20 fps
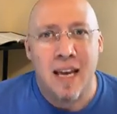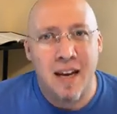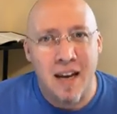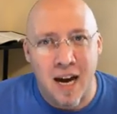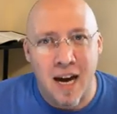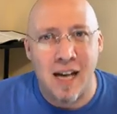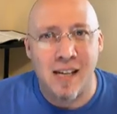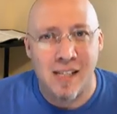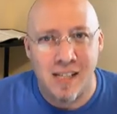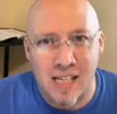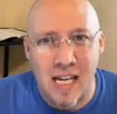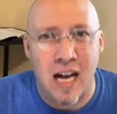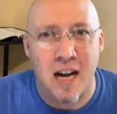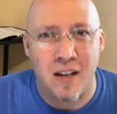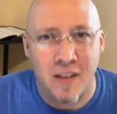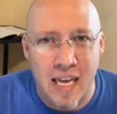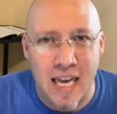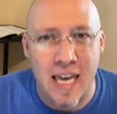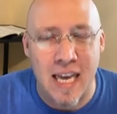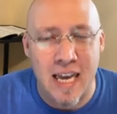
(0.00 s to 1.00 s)
and
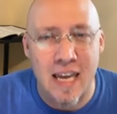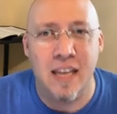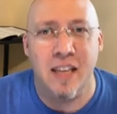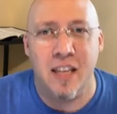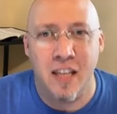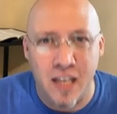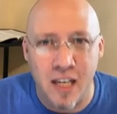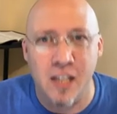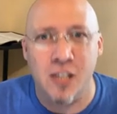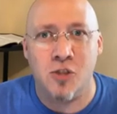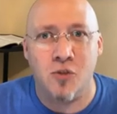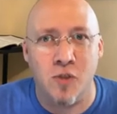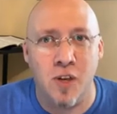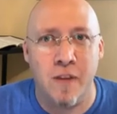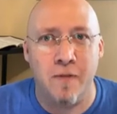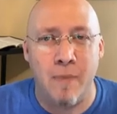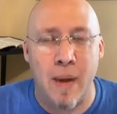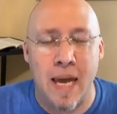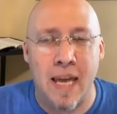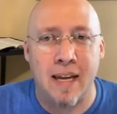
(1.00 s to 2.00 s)
hostile king in the history
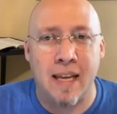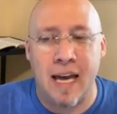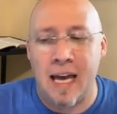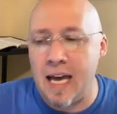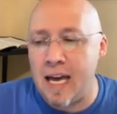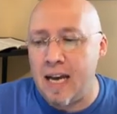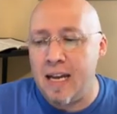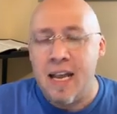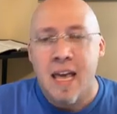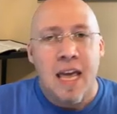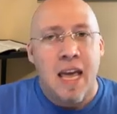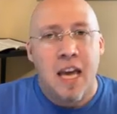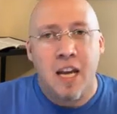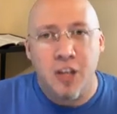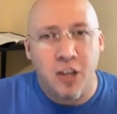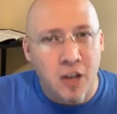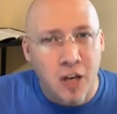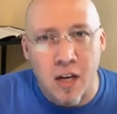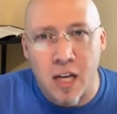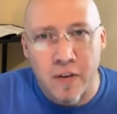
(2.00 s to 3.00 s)
of mankind, and
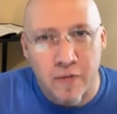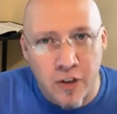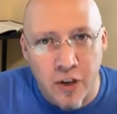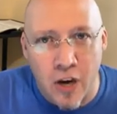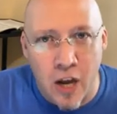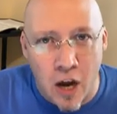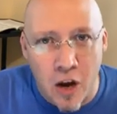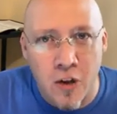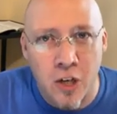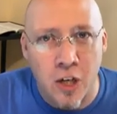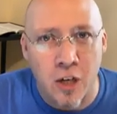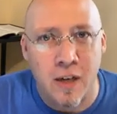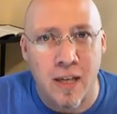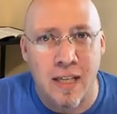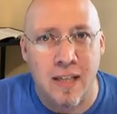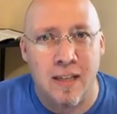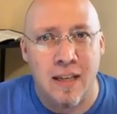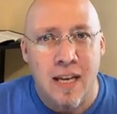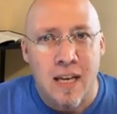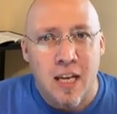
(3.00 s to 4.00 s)
you don't even know you're
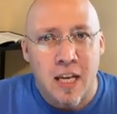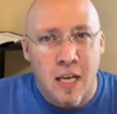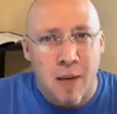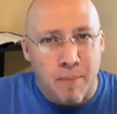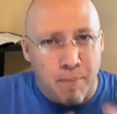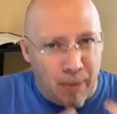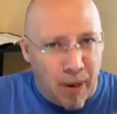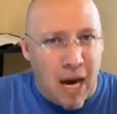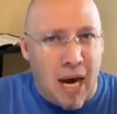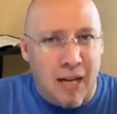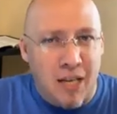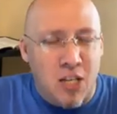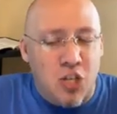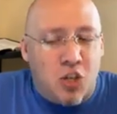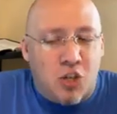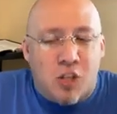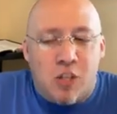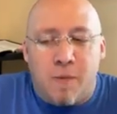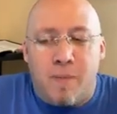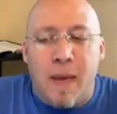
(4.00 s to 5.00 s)
in, in bondage.
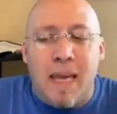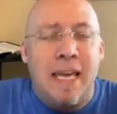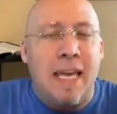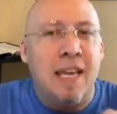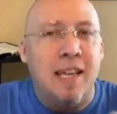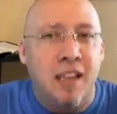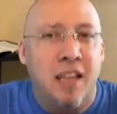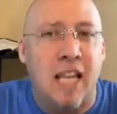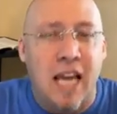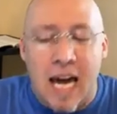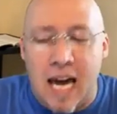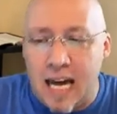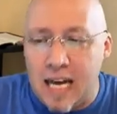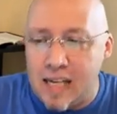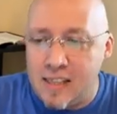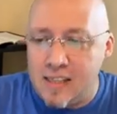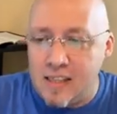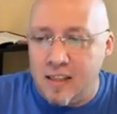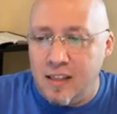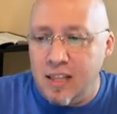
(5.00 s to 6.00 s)
You're speaking
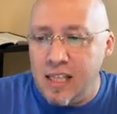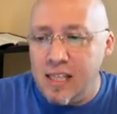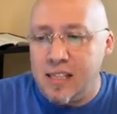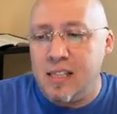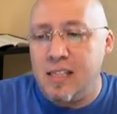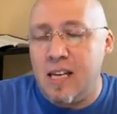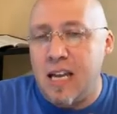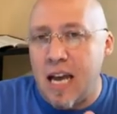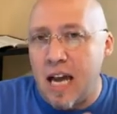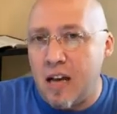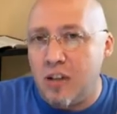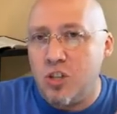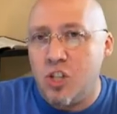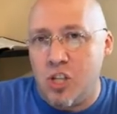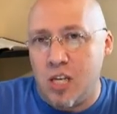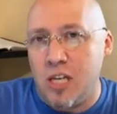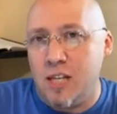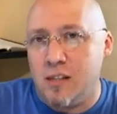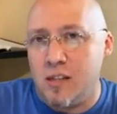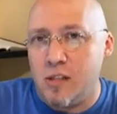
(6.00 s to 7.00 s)
lies. And listen to how
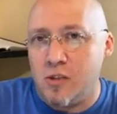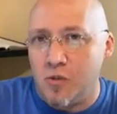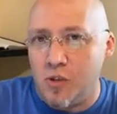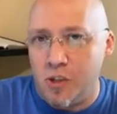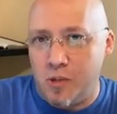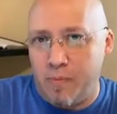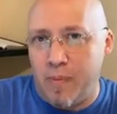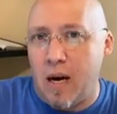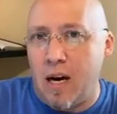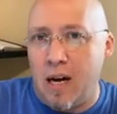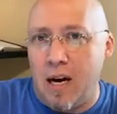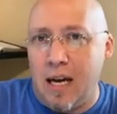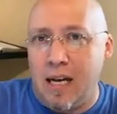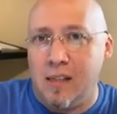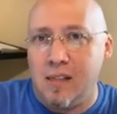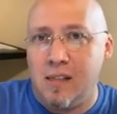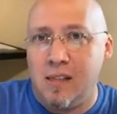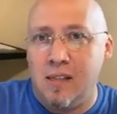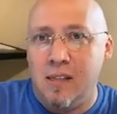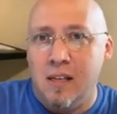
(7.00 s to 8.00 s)
Jesus
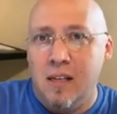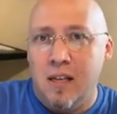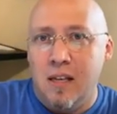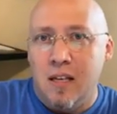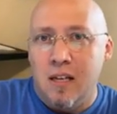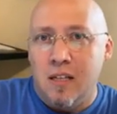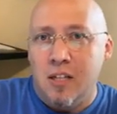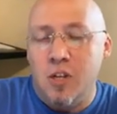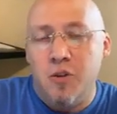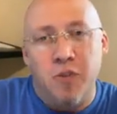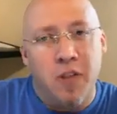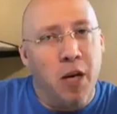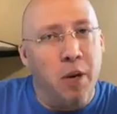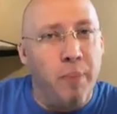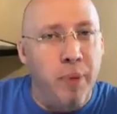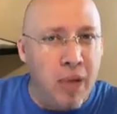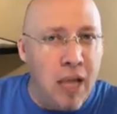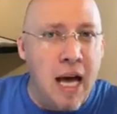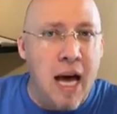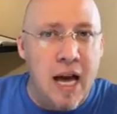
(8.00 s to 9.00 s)
responds to their
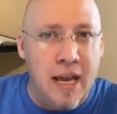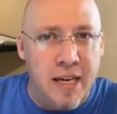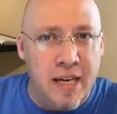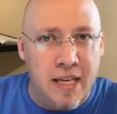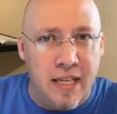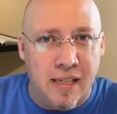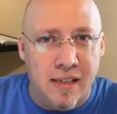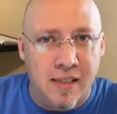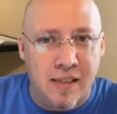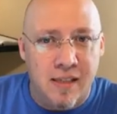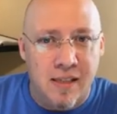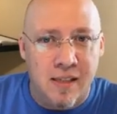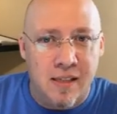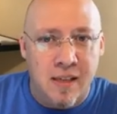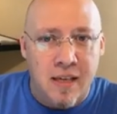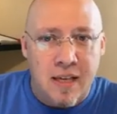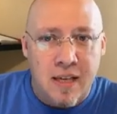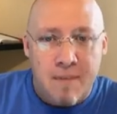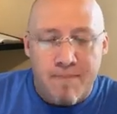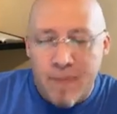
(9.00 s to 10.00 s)

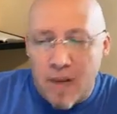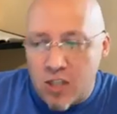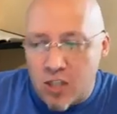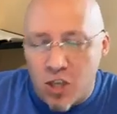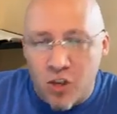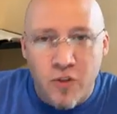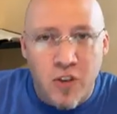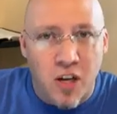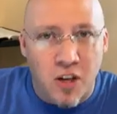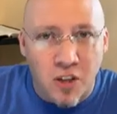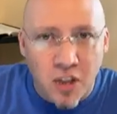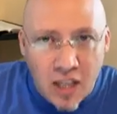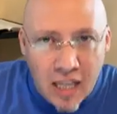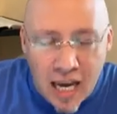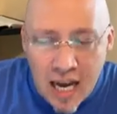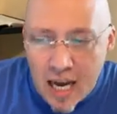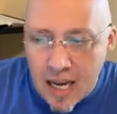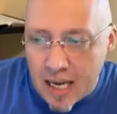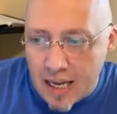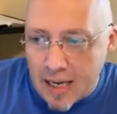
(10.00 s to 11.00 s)
blindness and to their
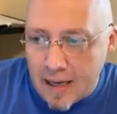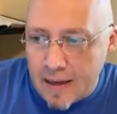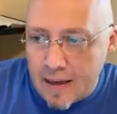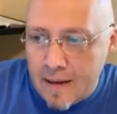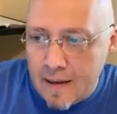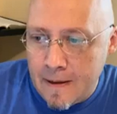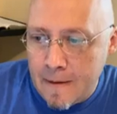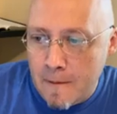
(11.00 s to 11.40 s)
lying.